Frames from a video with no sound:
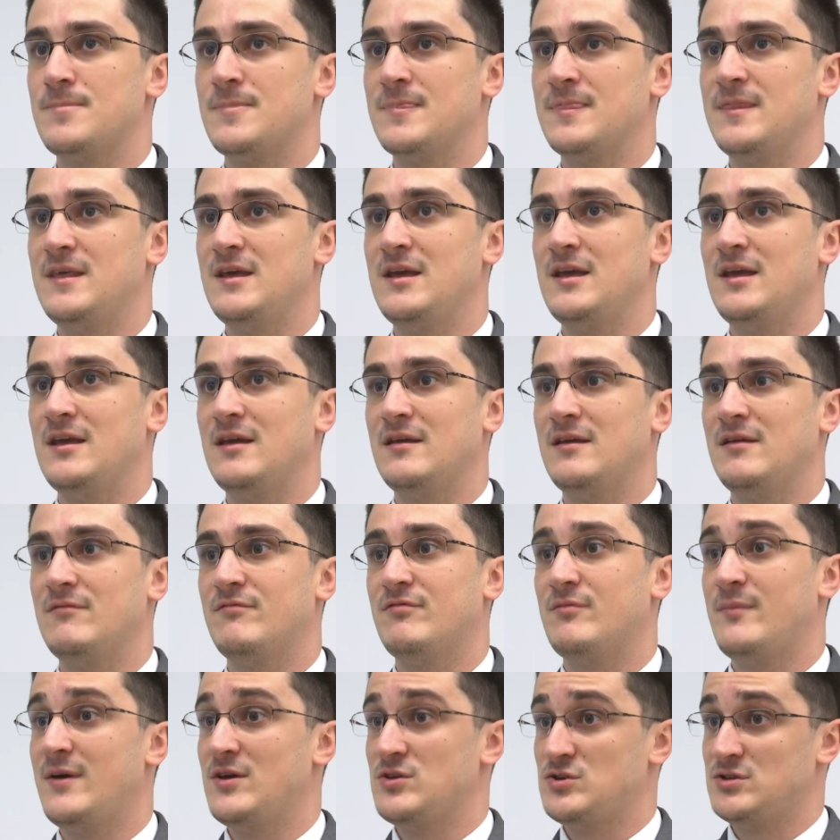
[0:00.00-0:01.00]
The
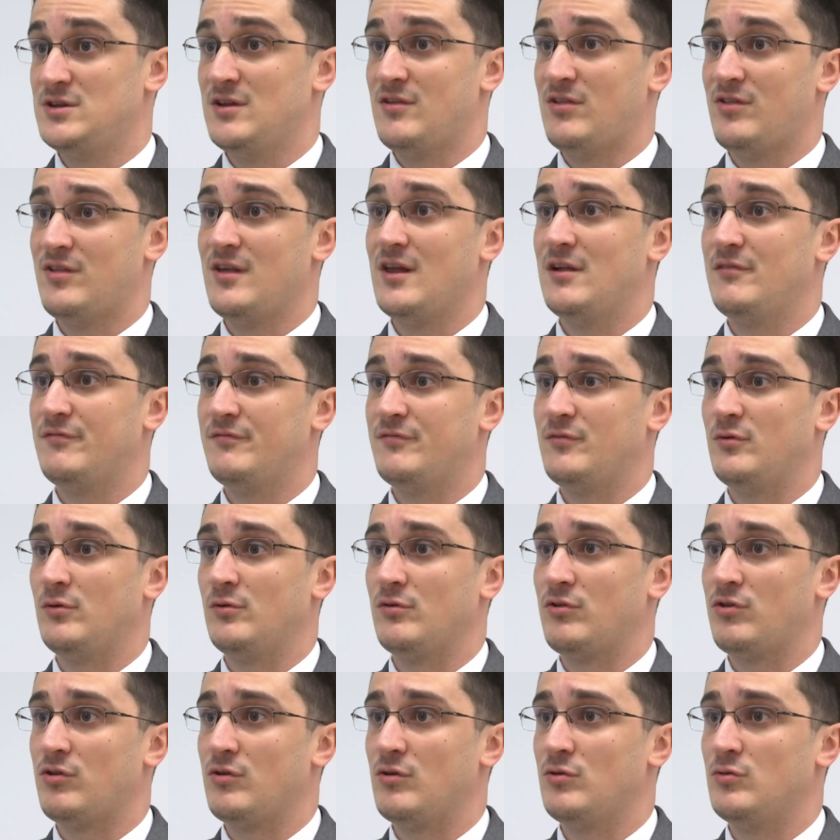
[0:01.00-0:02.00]
information itself
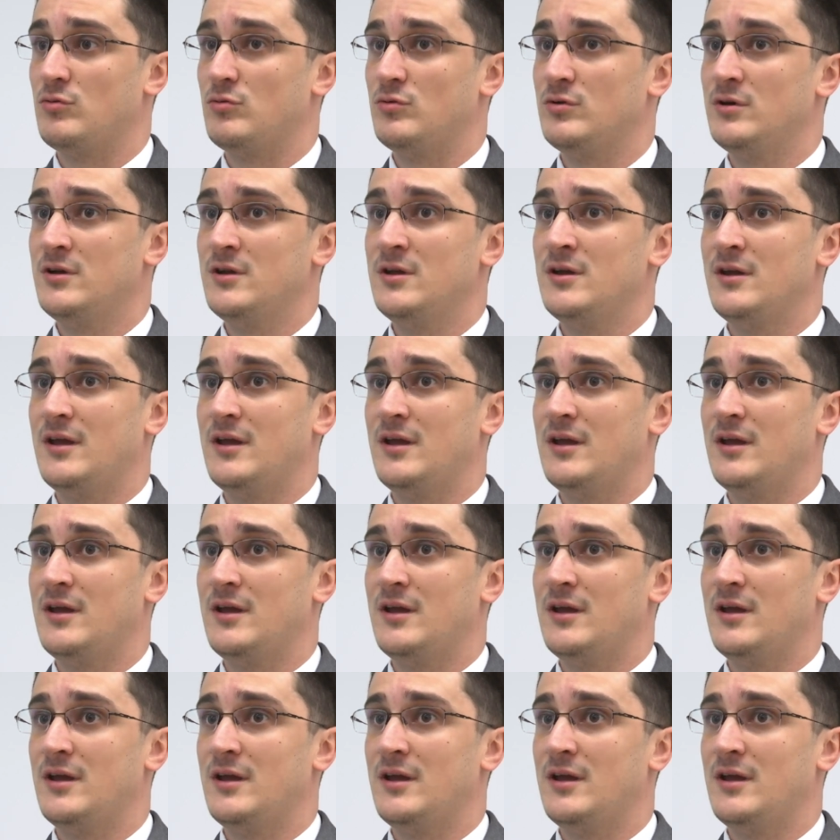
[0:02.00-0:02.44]
also,